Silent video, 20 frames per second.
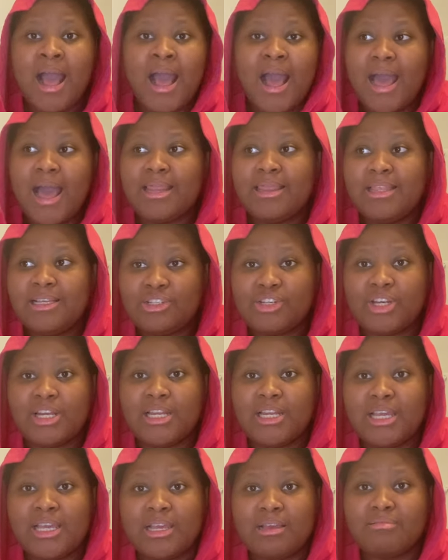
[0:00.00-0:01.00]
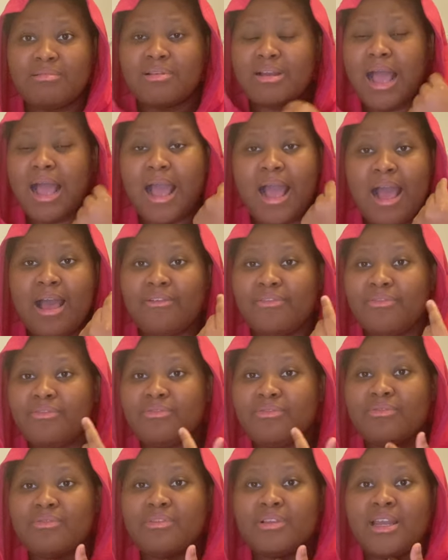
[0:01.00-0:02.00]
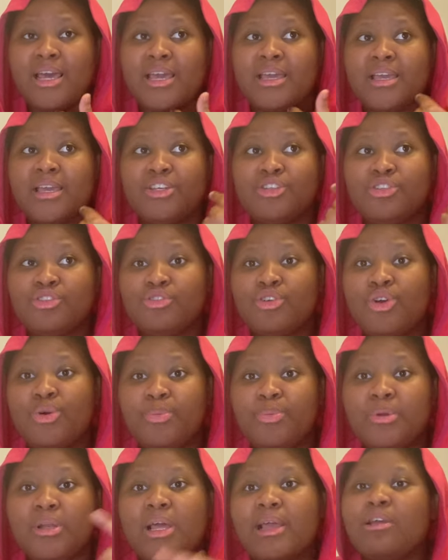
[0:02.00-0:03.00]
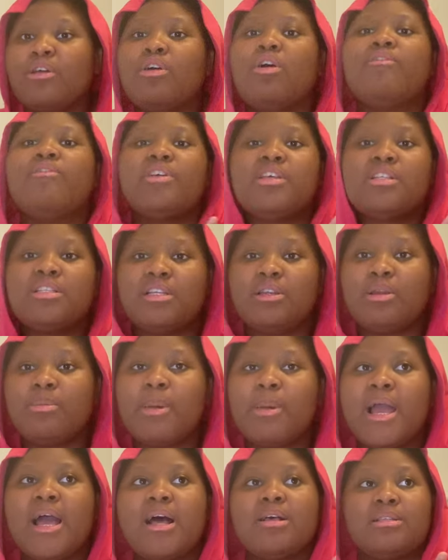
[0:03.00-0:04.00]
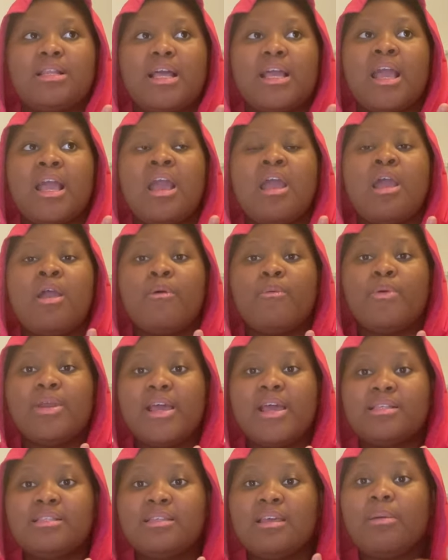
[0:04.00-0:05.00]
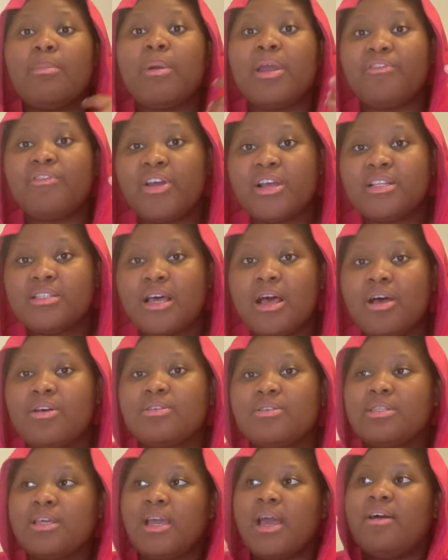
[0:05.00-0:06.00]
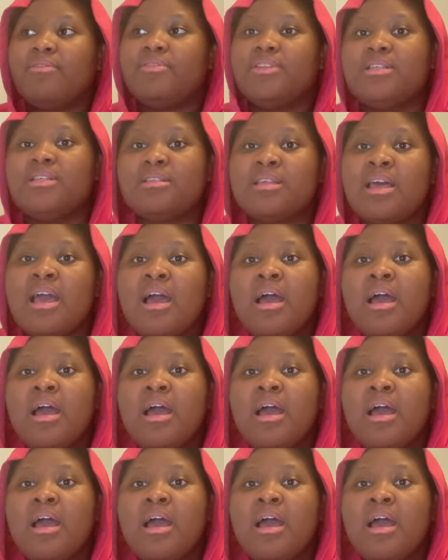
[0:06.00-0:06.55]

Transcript: And literally, I have, like, a shop, like, obviously not my house. Like, when I stay at my friend's house, they have this